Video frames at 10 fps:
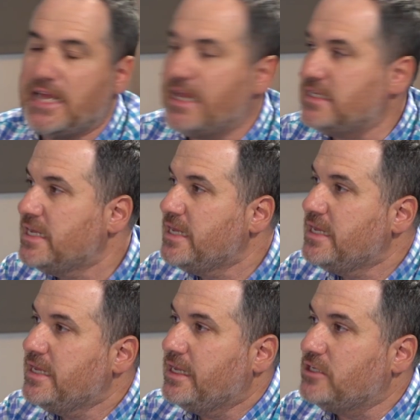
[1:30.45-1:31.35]
days
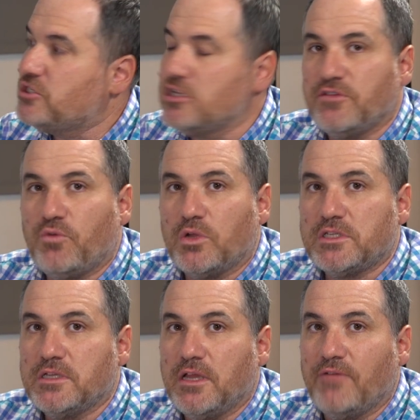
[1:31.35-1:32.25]
in terms of
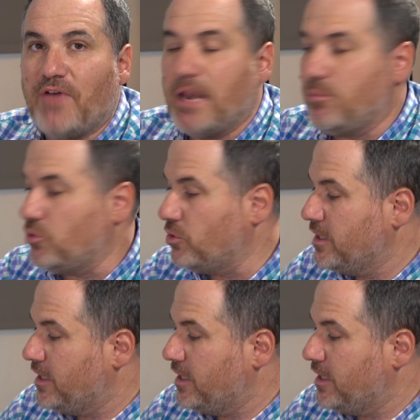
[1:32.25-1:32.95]
what's available